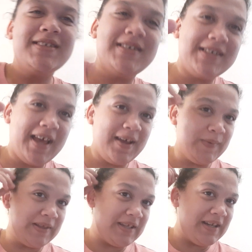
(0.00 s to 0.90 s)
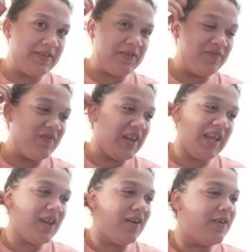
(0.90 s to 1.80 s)
today with another
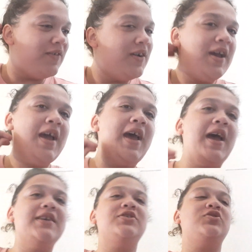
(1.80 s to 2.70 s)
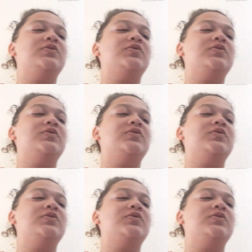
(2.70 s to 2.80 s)
video. As